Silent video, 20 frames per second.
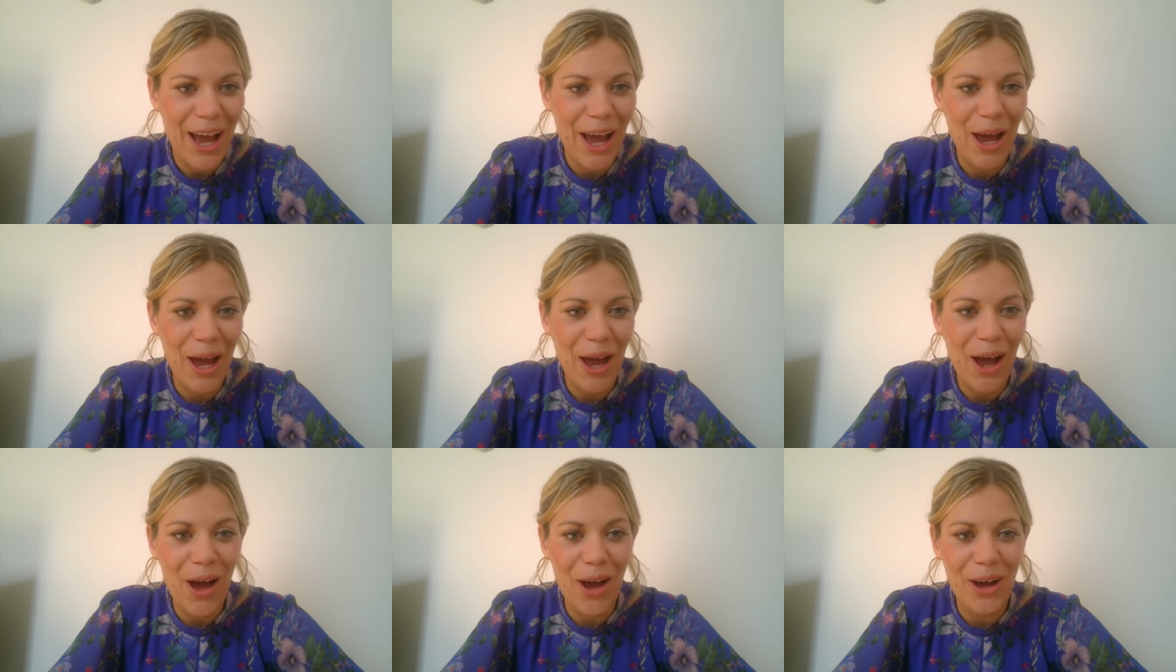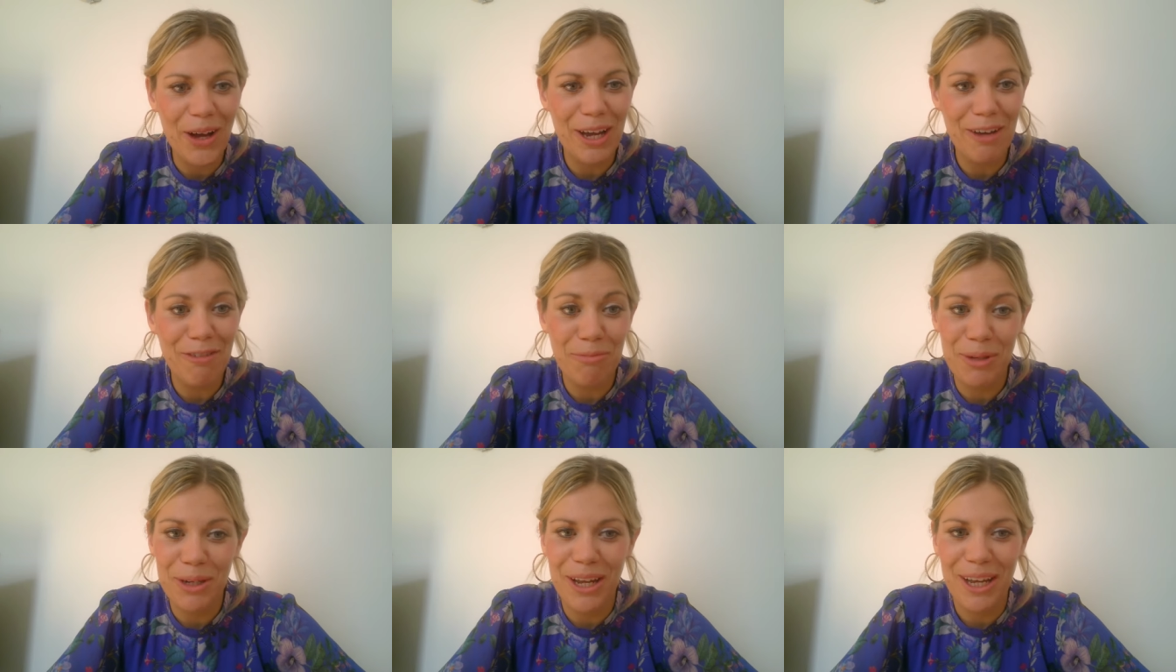uh, our
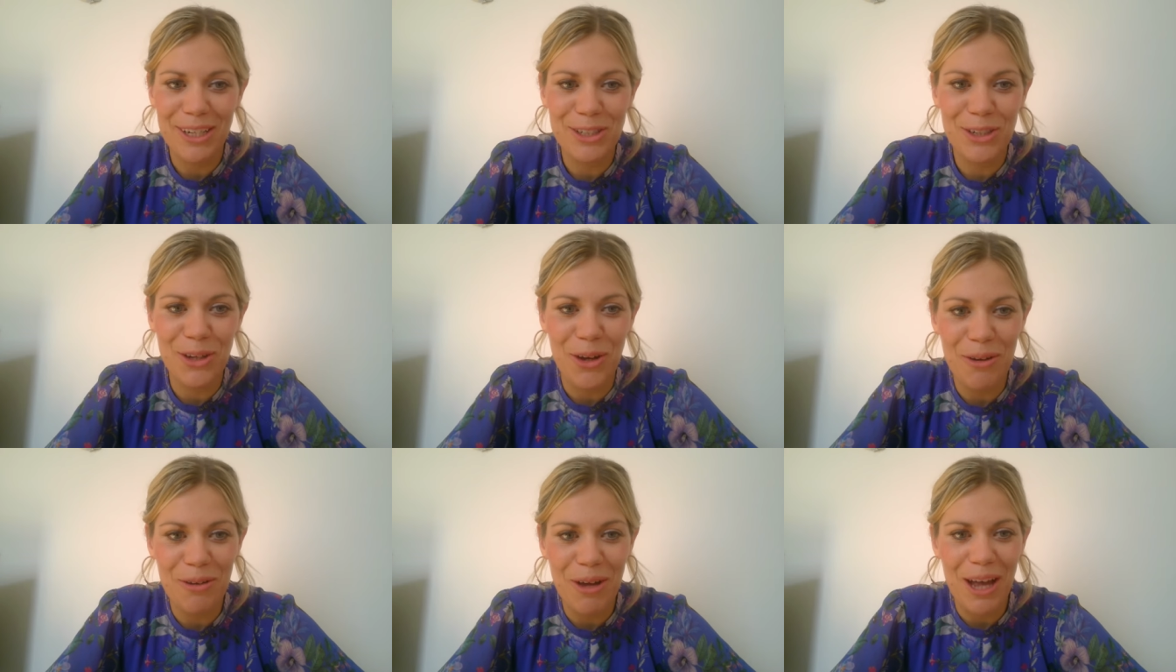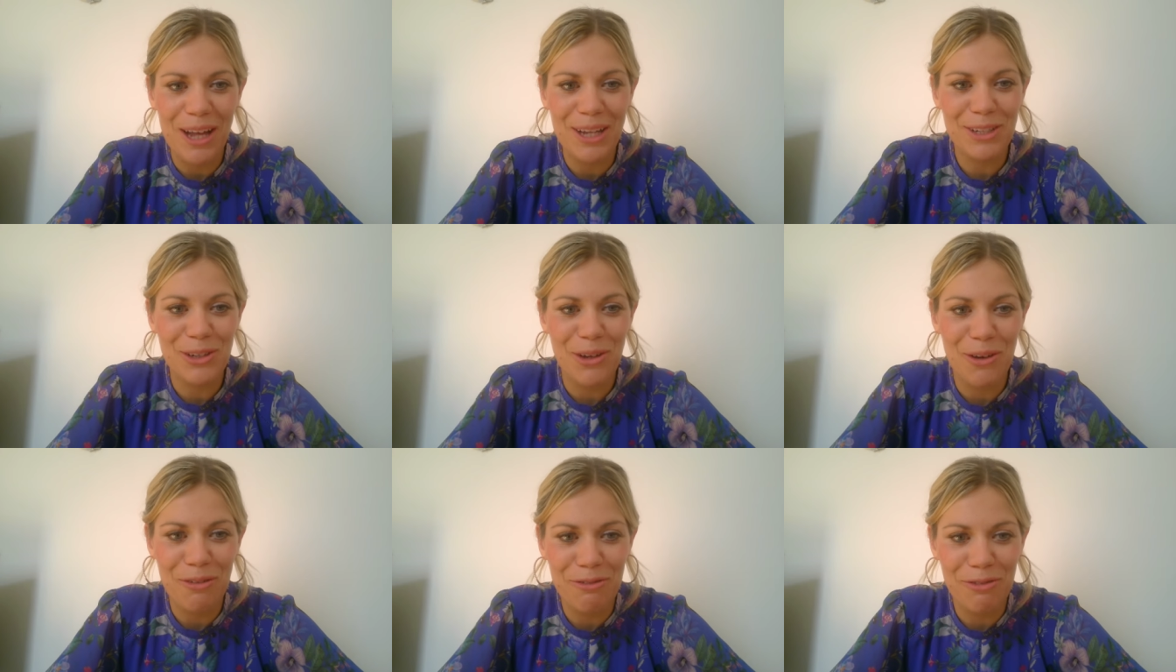government has not
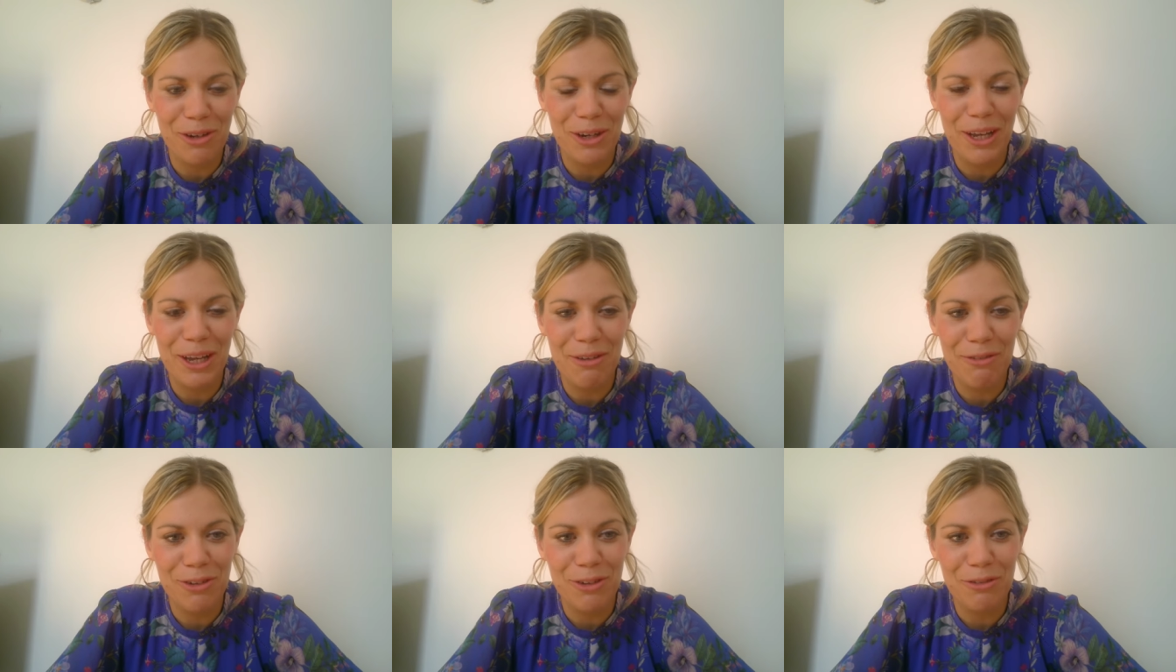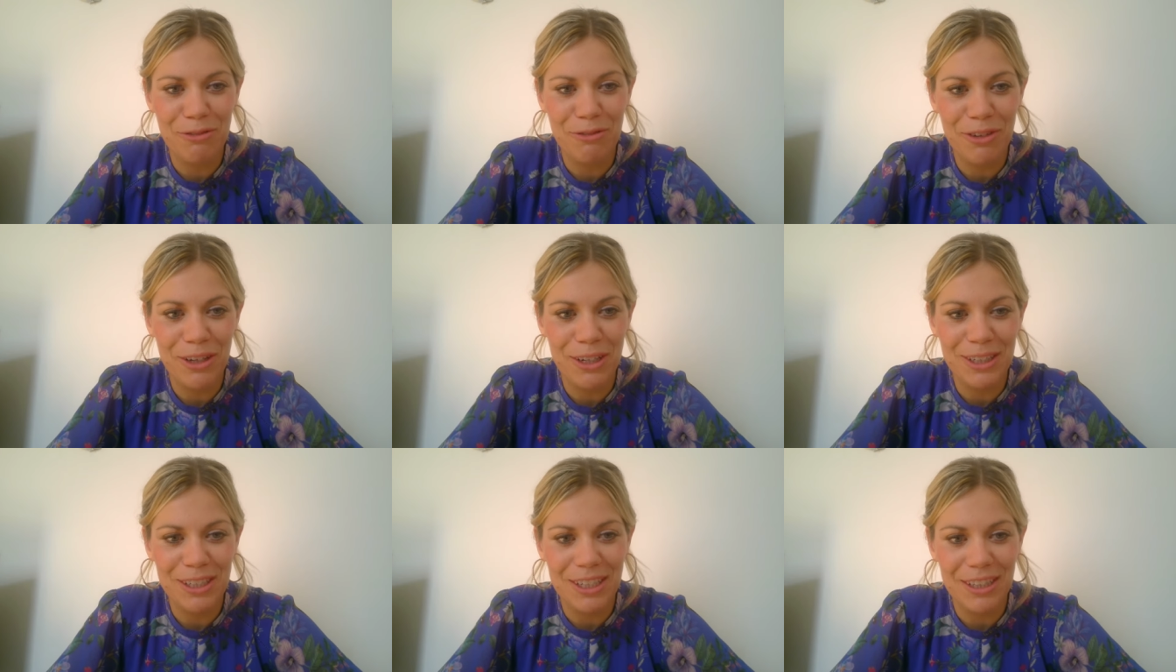has not fully
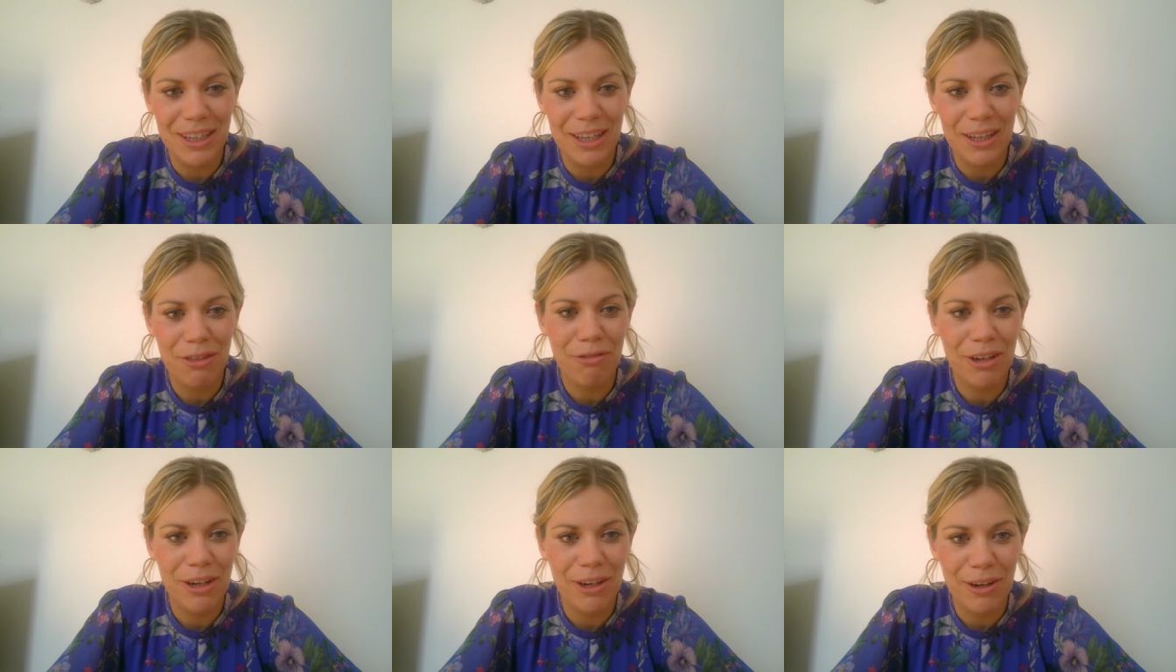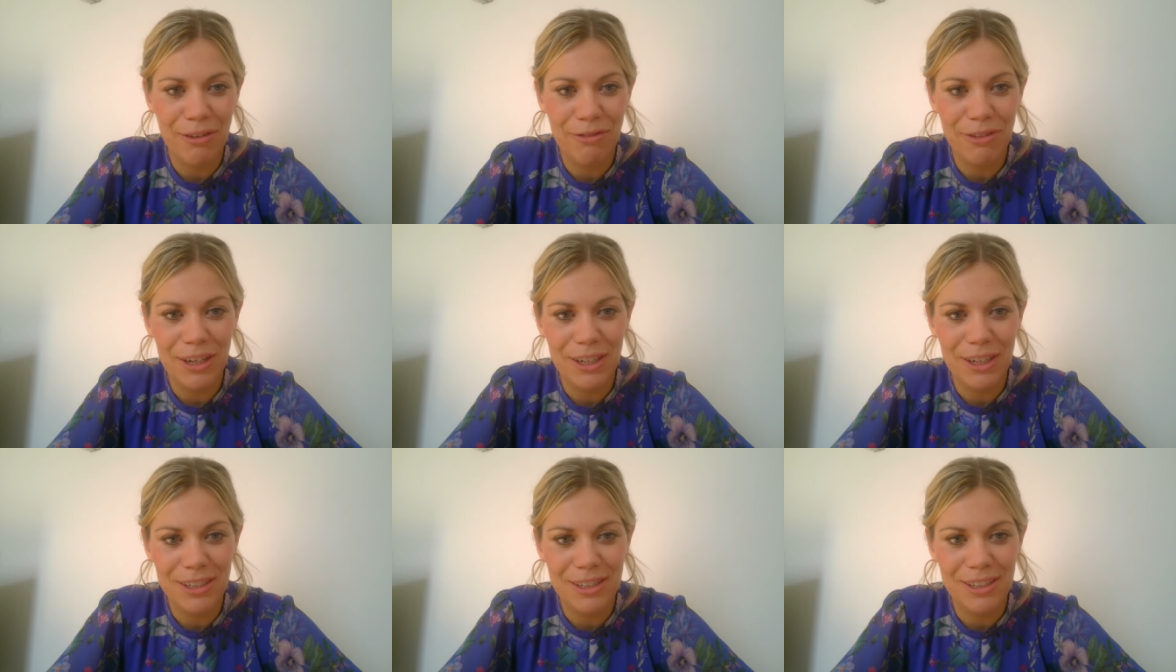fulfilled in the three and a
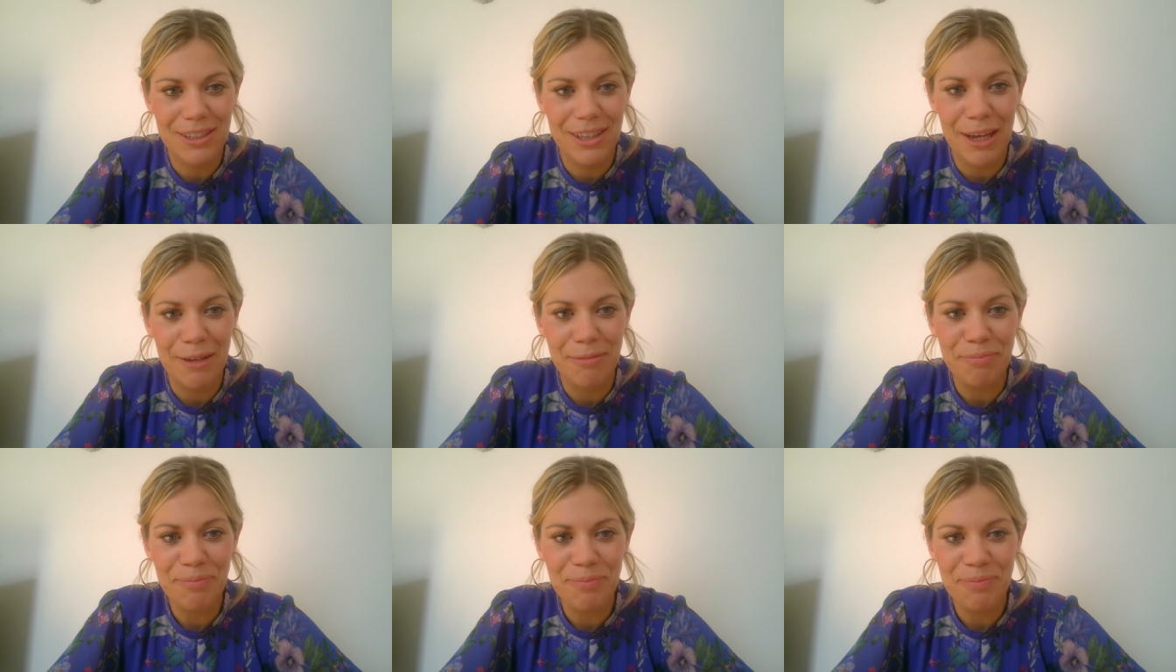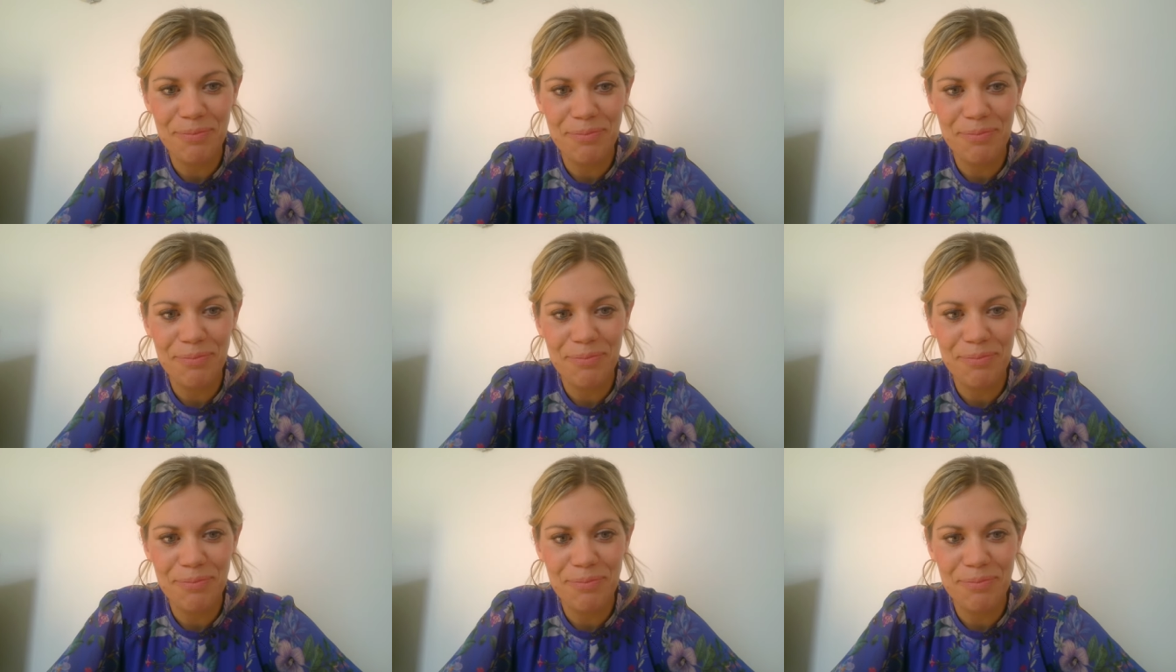half years since then.